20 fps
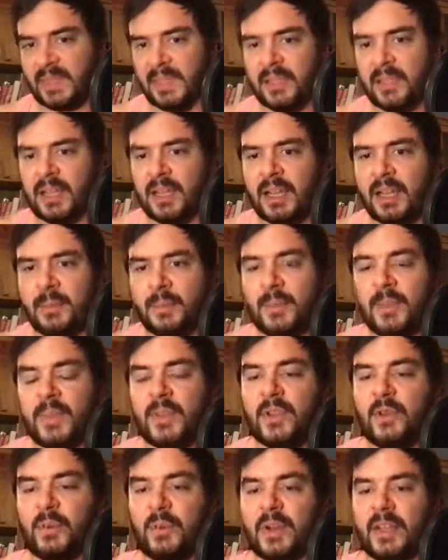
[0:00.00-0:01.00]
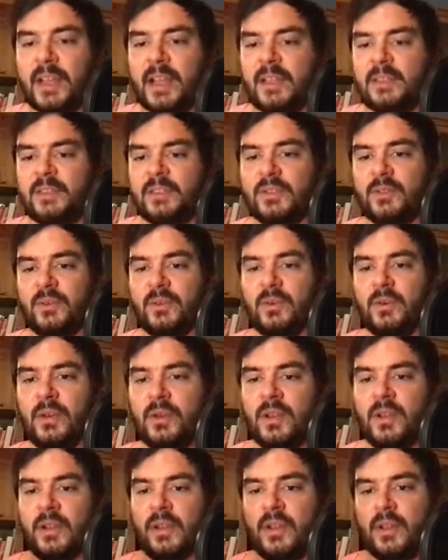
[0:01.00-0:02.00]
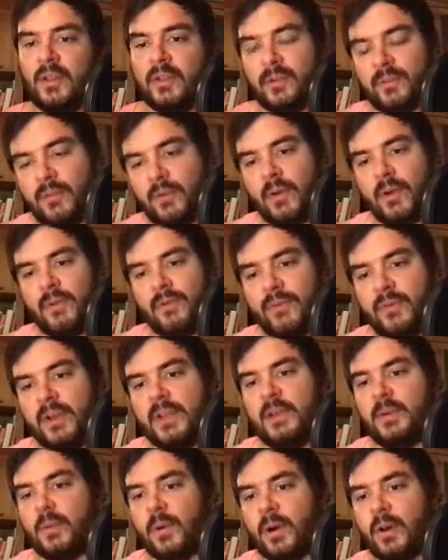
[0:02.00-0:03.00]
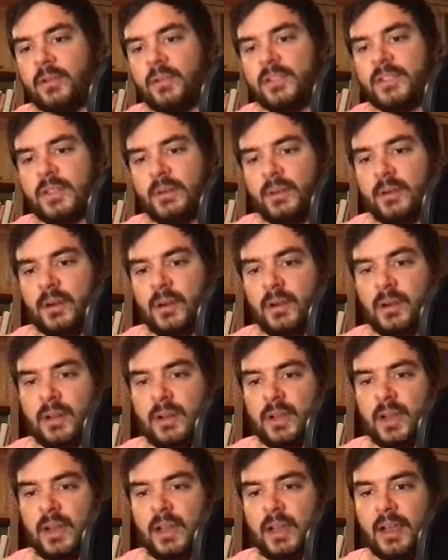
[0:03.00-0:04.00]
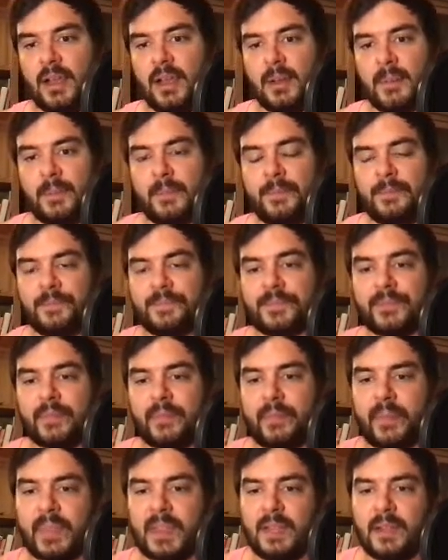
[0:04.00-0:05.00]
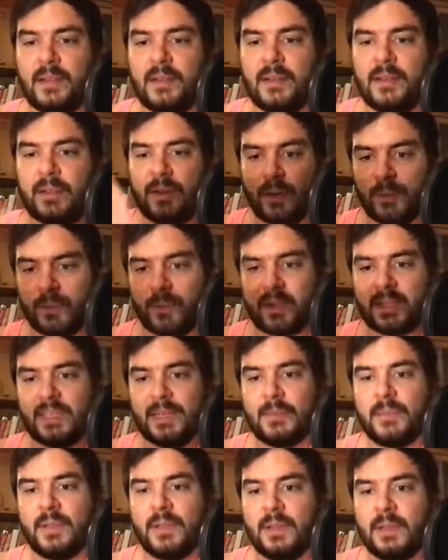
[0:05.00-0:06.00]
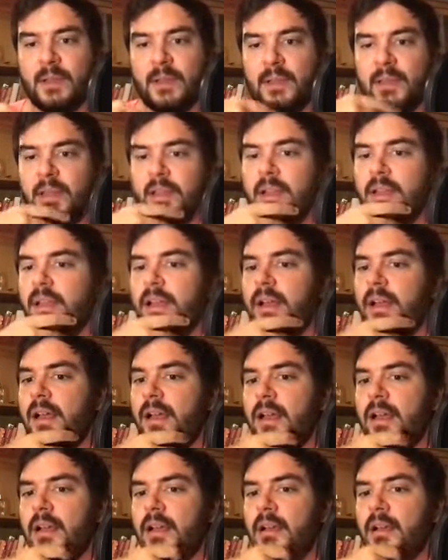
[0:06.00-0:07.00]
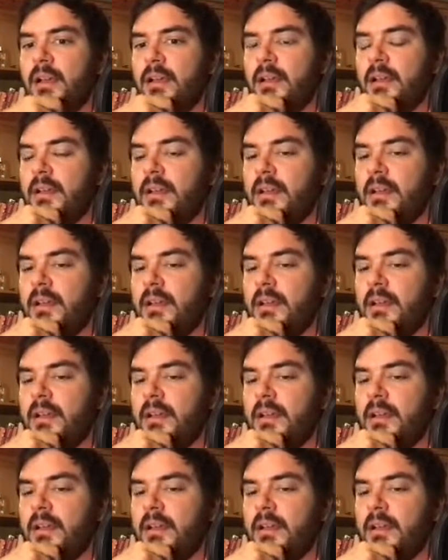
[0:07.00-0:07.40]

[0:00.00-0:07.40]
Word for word: um, you will get to four three one zero. Um, you know, for example, uh,